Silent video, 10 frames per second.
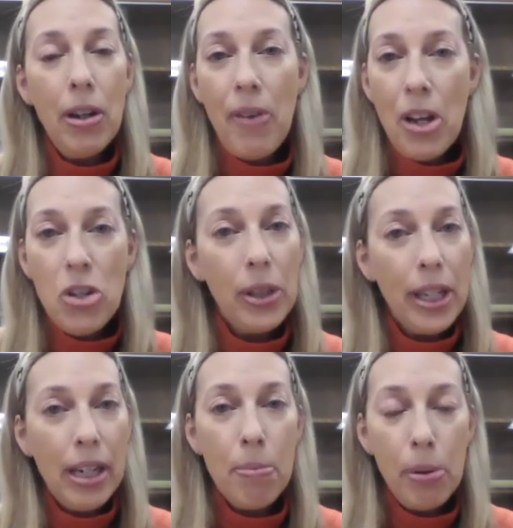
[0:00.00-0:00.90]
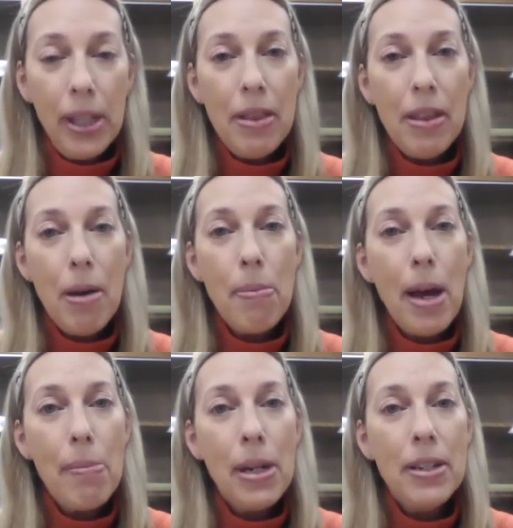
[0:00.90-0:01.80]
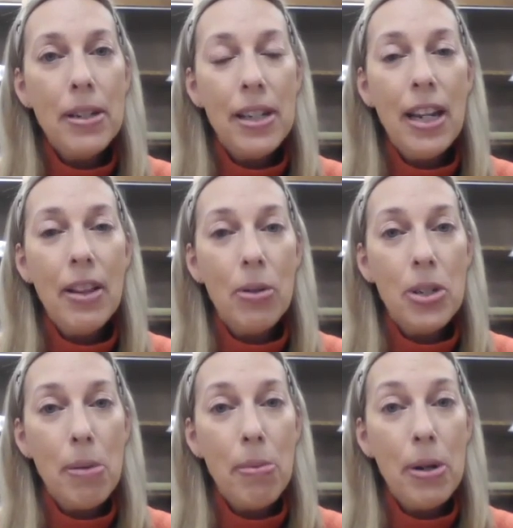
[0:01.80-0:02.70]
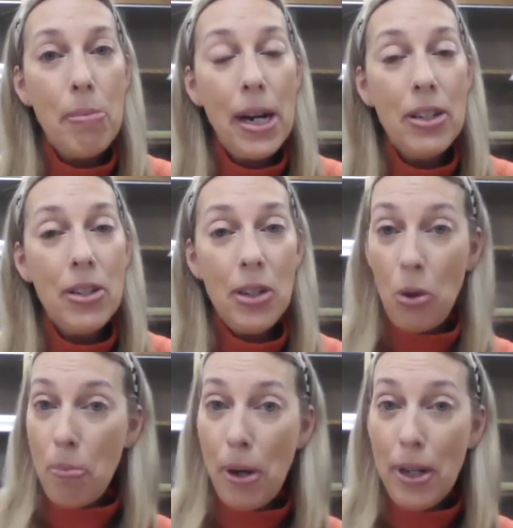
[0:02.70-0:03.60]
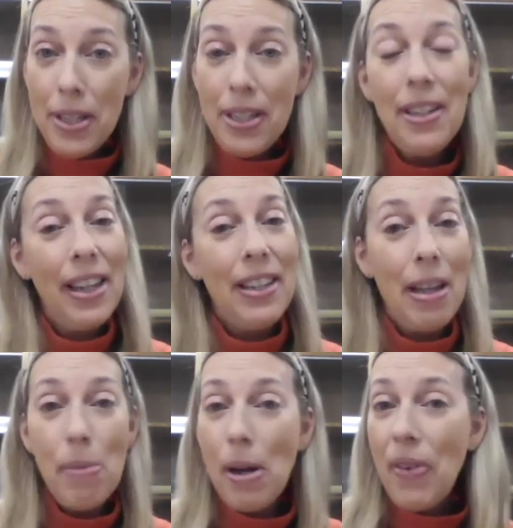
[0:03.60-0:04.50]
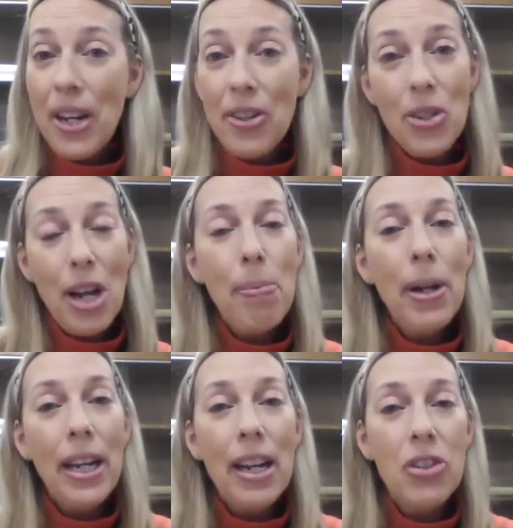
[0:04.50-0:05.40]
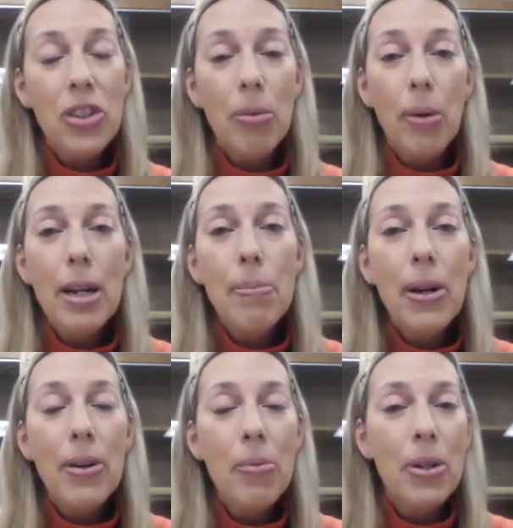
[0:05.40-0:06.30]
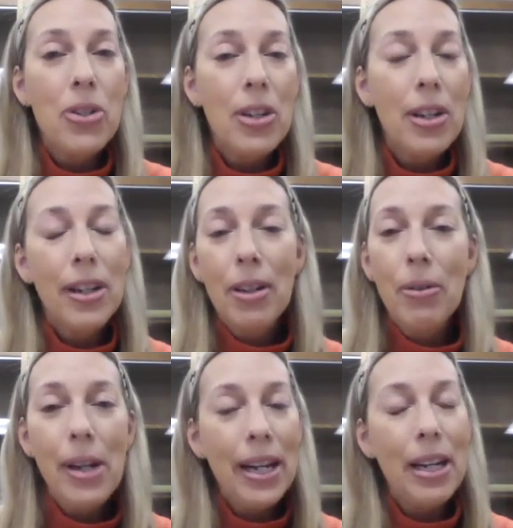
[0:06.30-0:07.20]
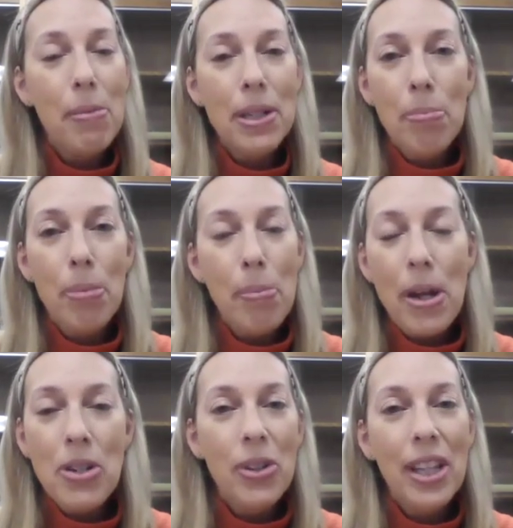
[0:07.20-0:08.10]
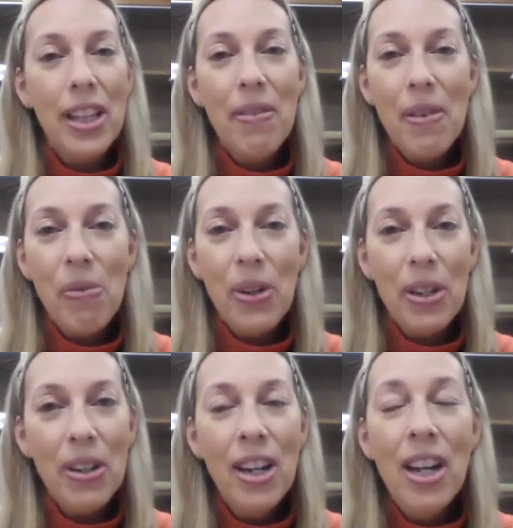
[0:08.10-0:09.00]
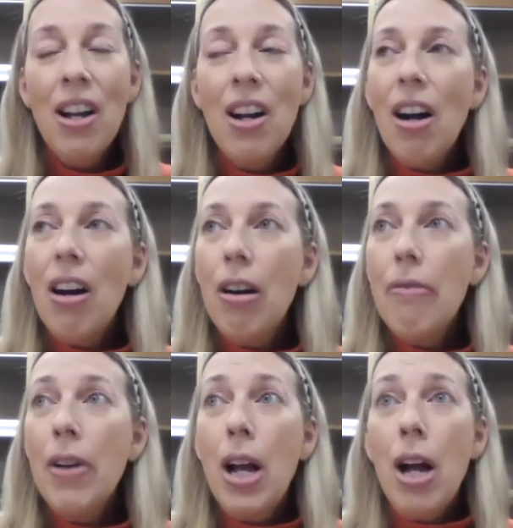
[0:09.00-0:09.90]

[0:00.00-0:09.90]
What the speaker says: eventually complete them, that means either someone might scoop us, like they might find our topic and actually write about it, which, academics perpetually live in fear of.